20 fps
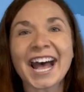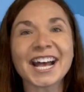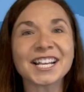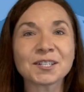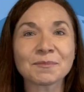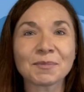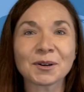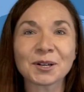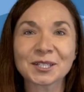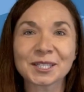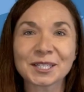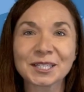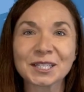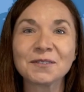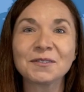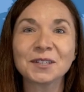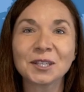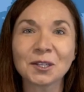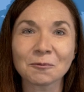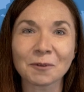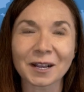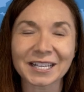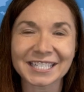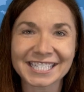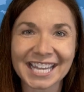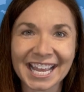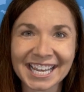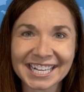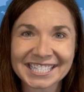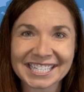As a person living in West
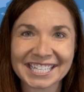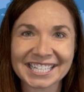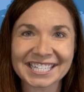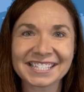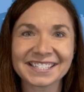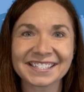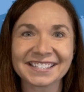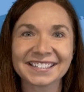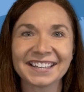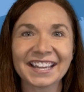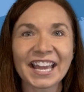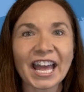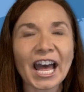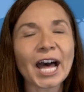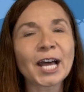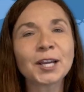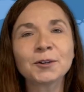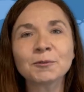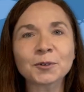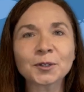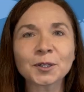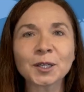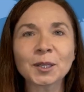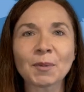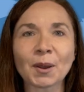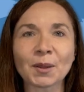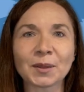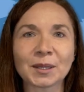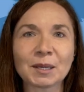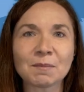Texas, I worry
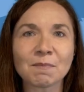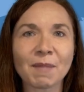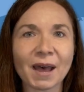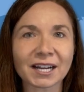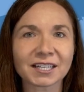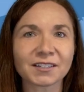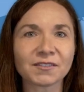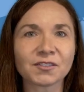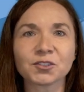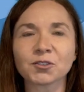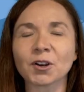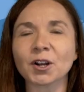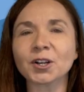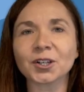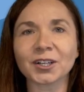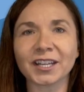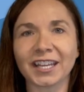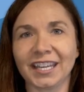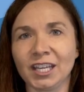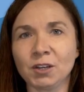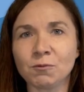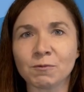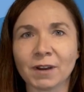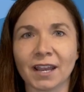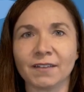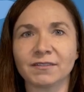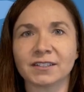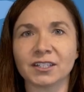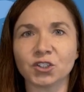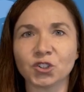about the impact of stronger heat
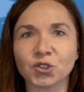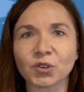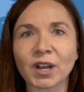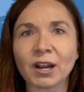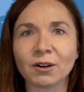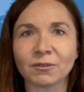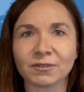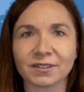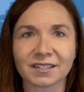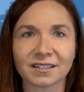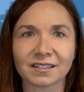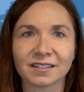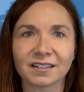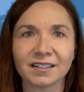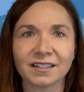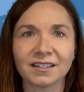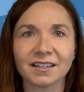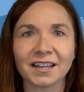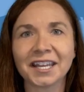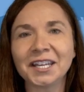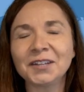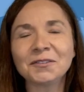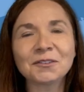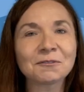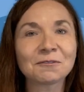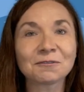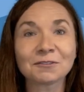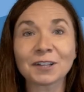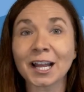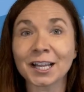waves and droughts, and even
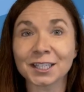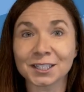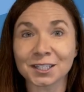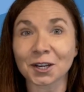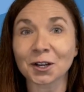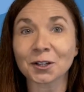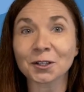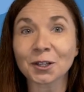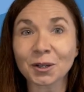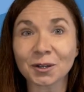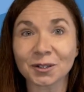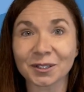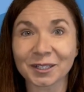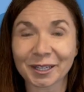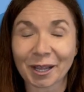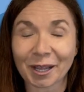floods on our local